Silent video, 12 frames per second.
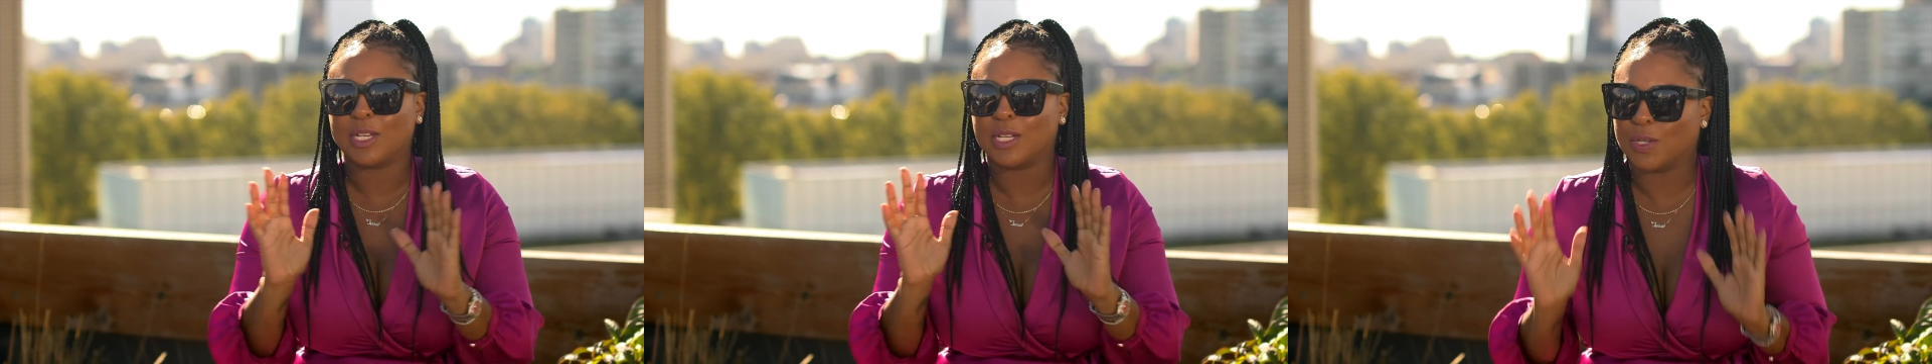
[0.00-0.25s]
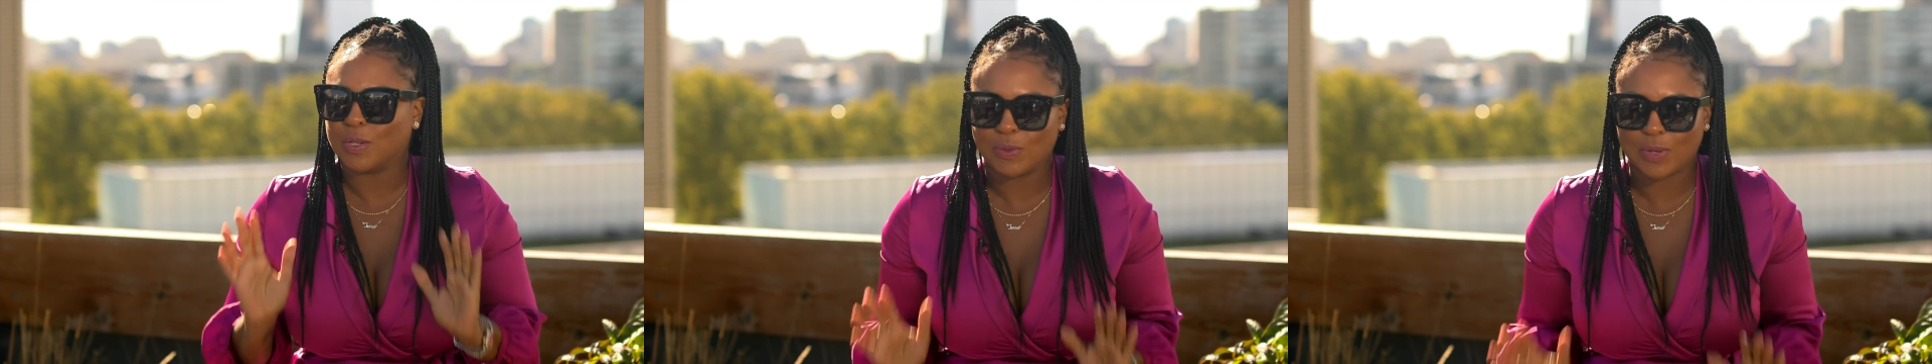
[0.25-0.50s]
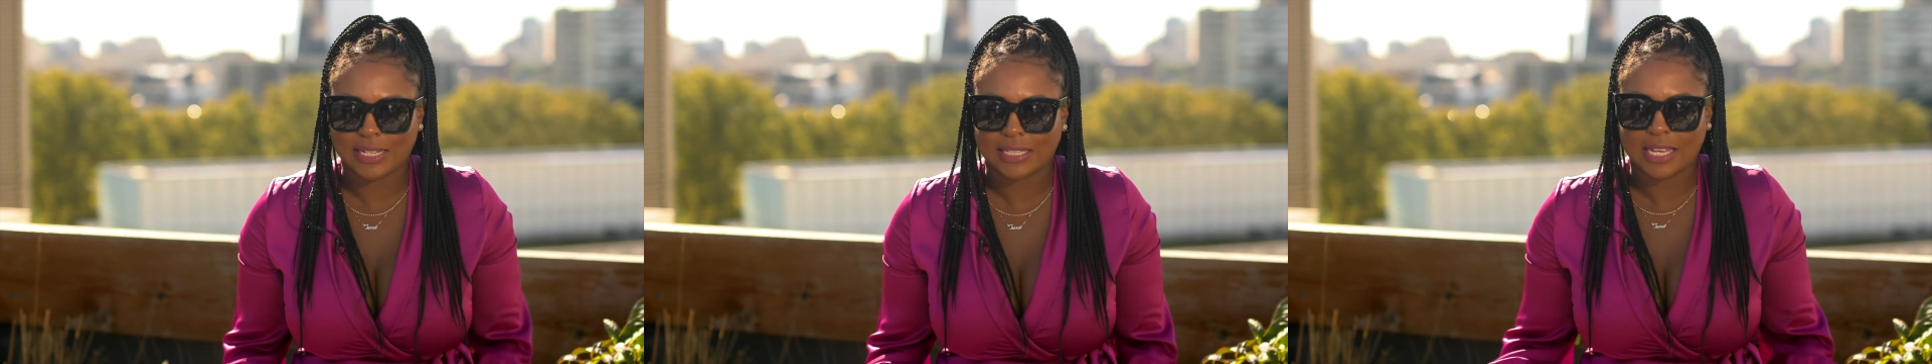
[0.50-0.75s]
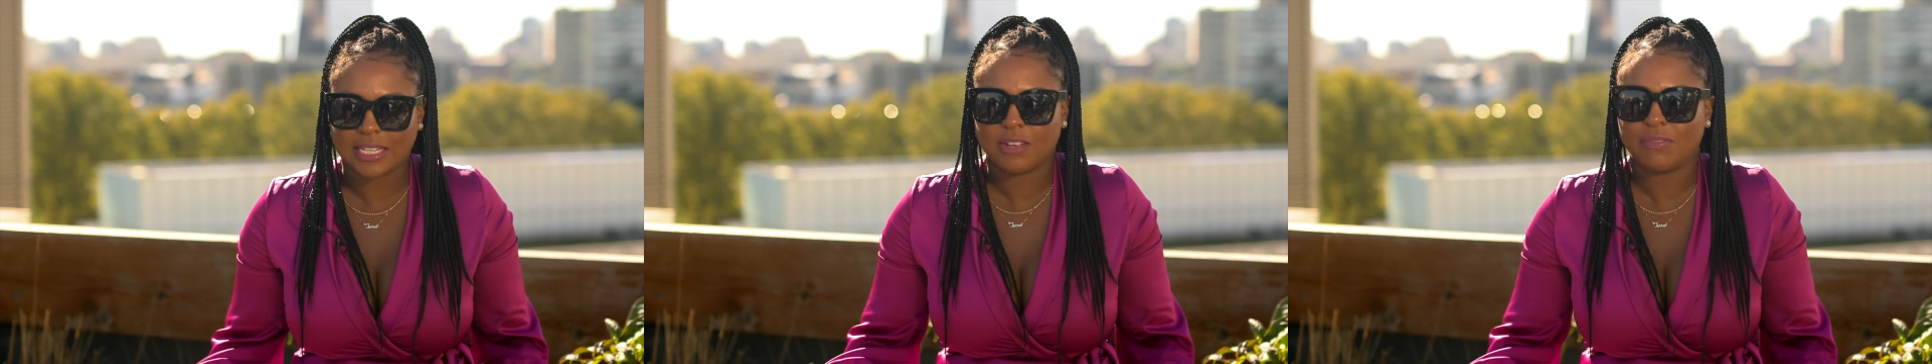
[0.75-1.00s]
You know,
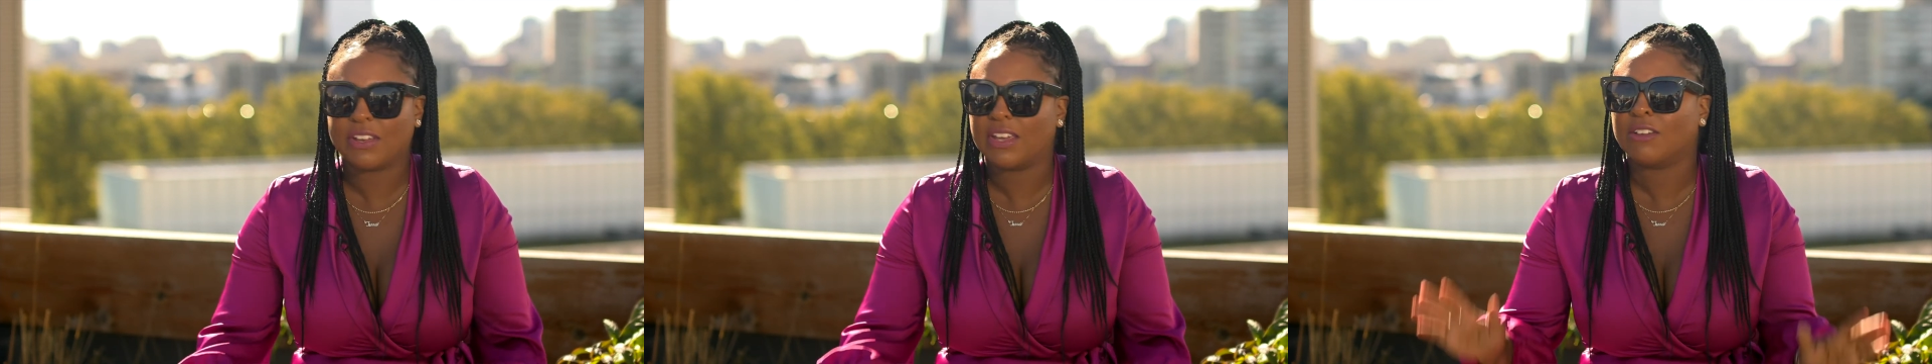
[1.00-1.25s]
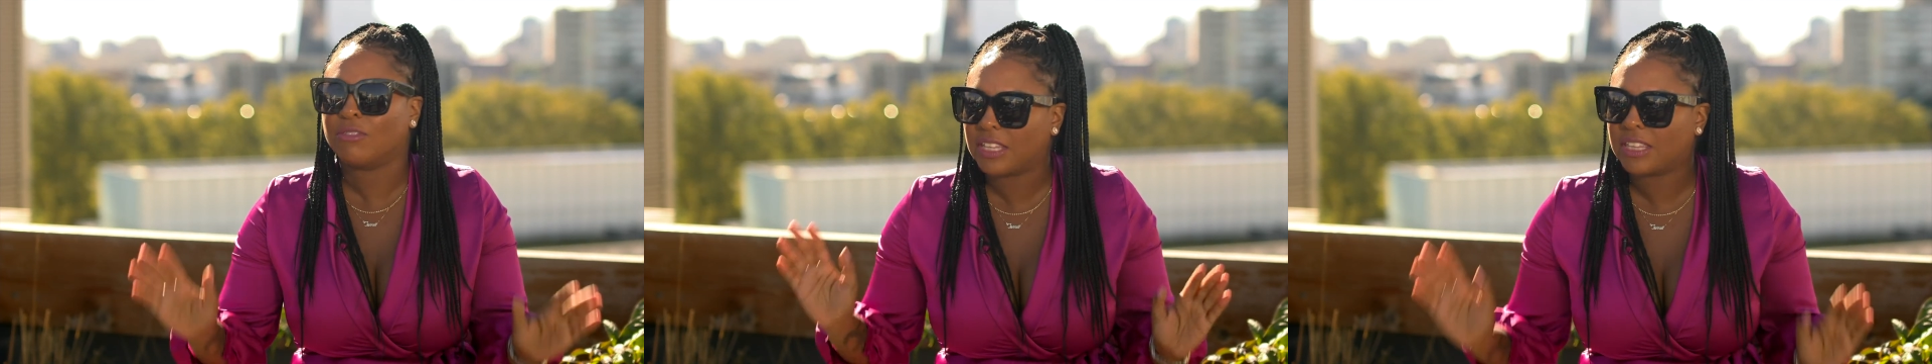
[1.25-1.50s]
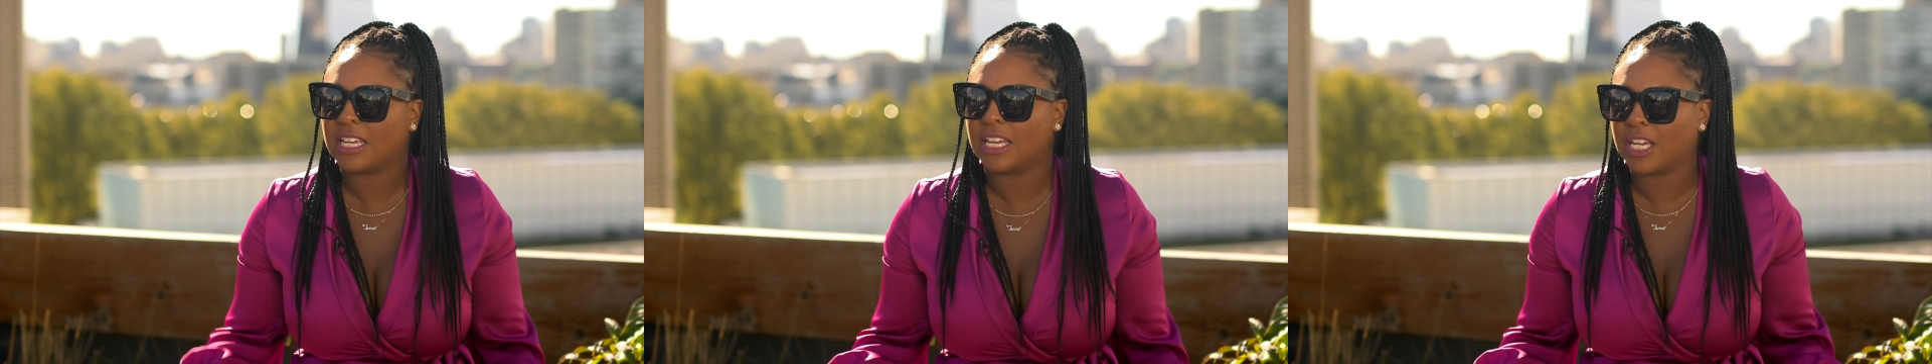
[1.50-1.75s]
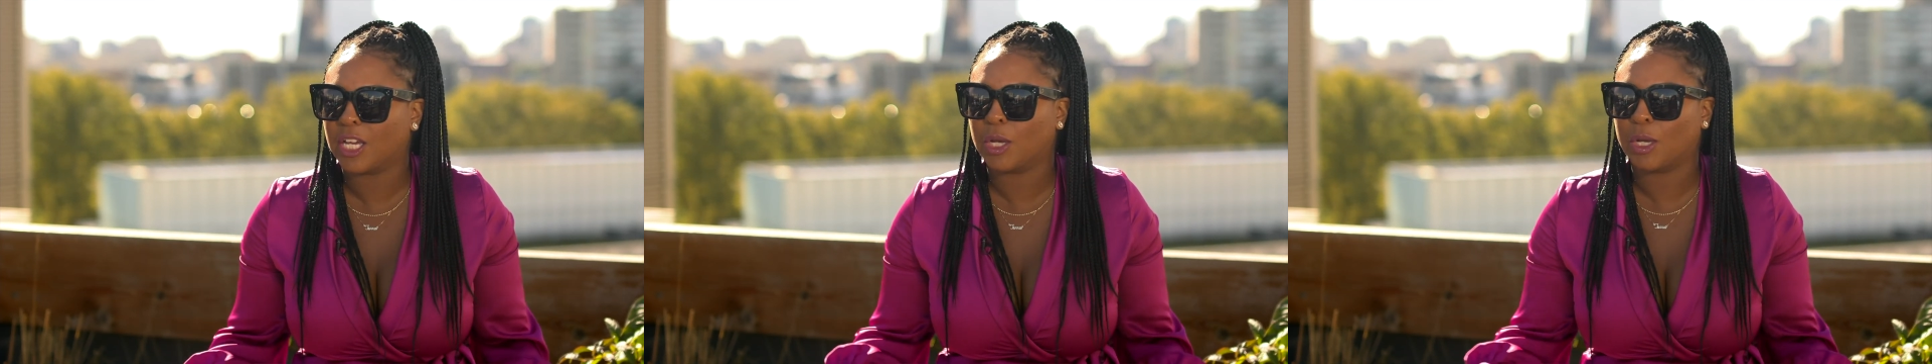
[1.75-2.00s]
I love
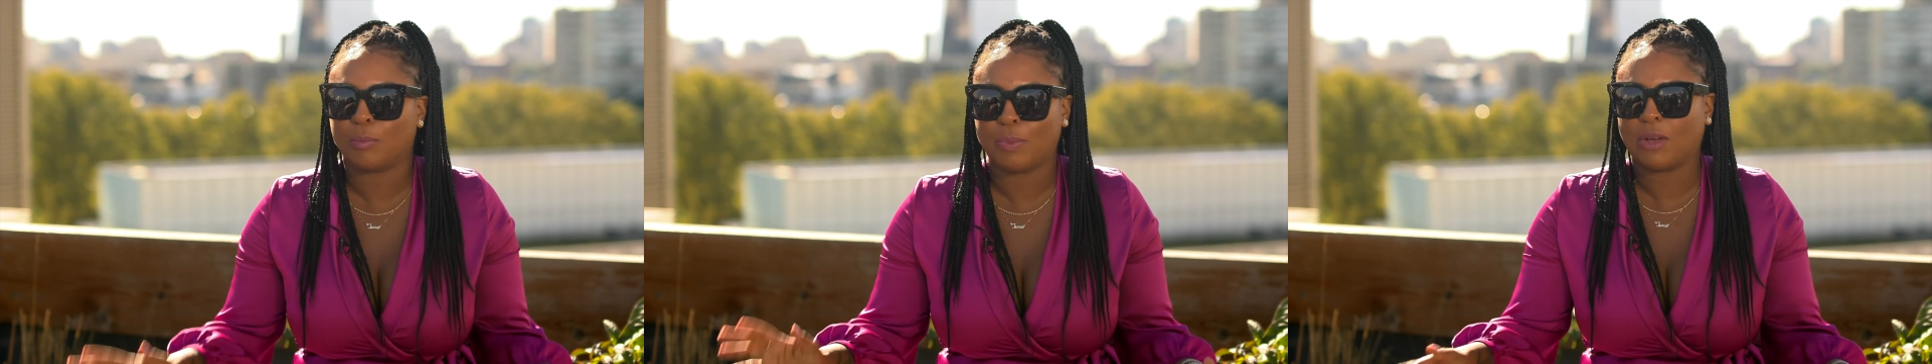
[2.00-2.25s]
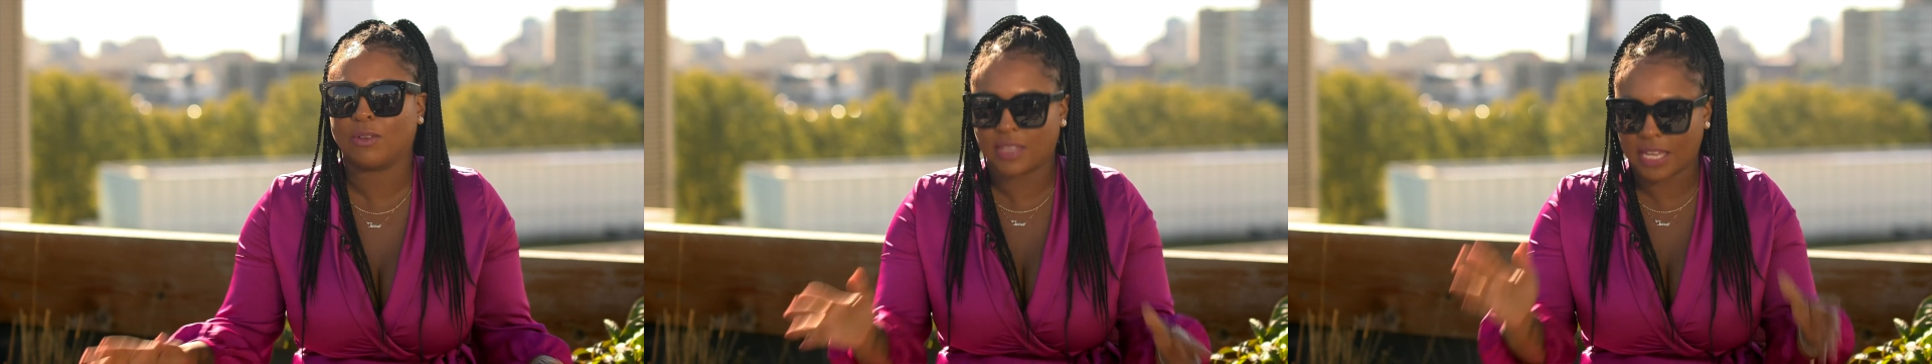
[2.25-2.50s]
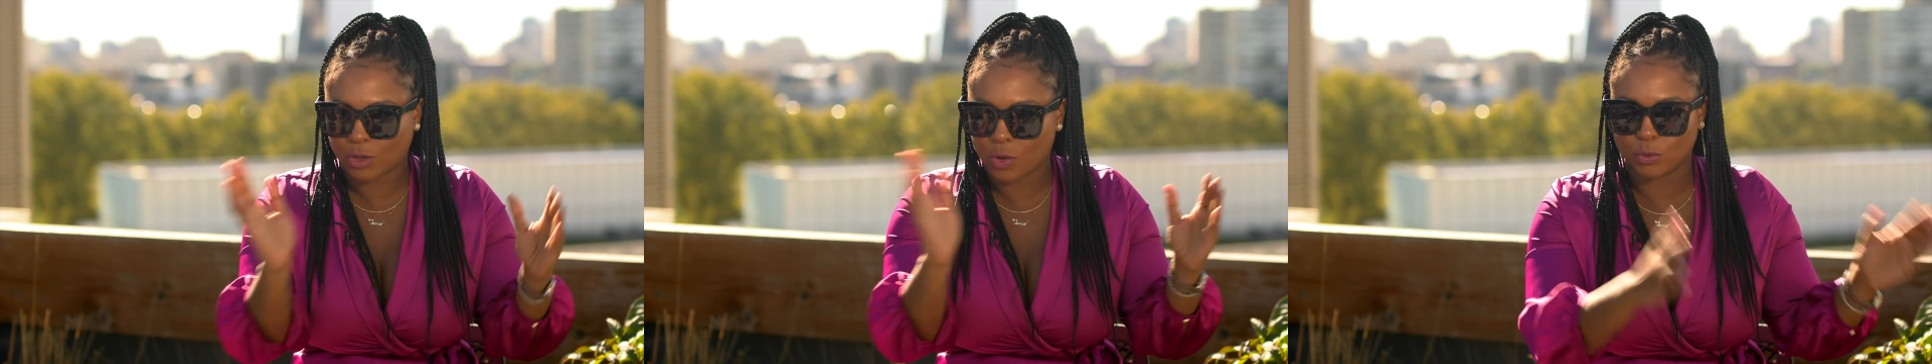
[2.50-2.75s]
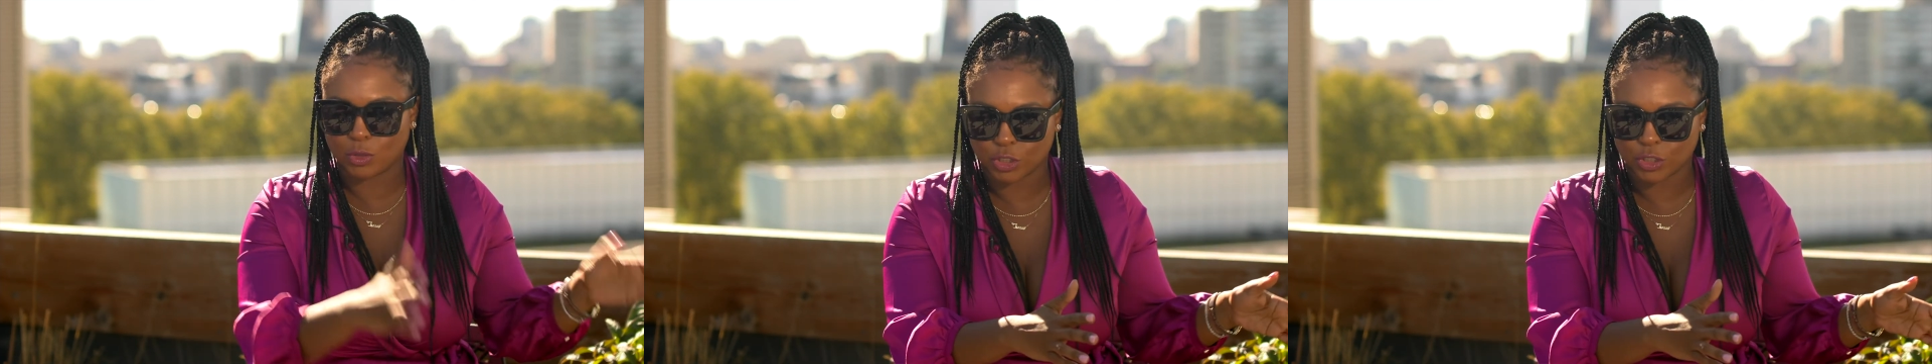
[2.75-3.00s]
everything about that
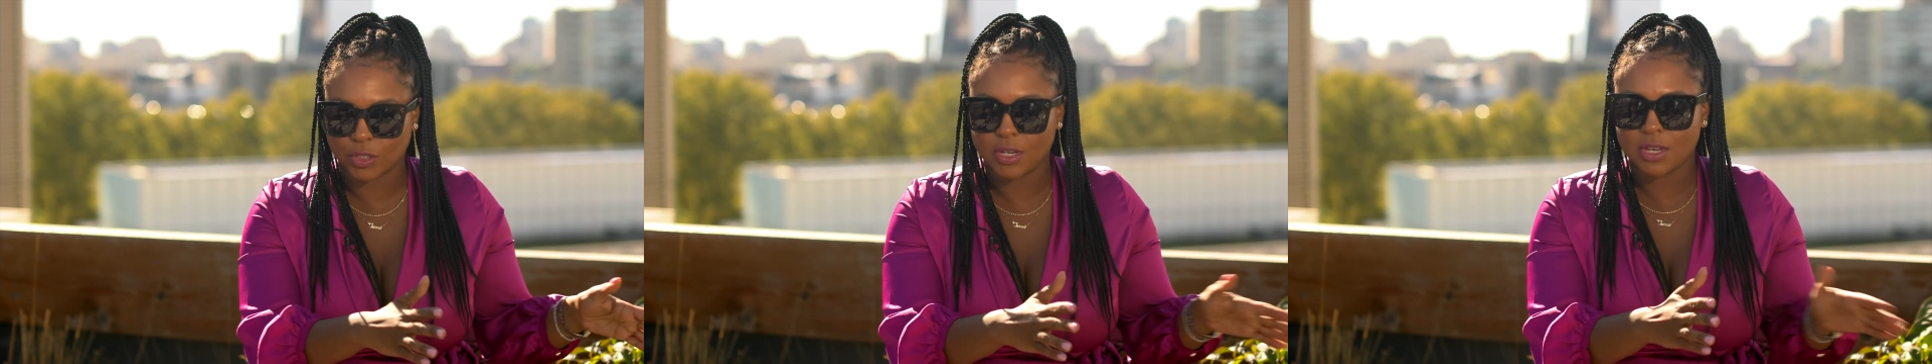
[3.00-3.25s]
culture.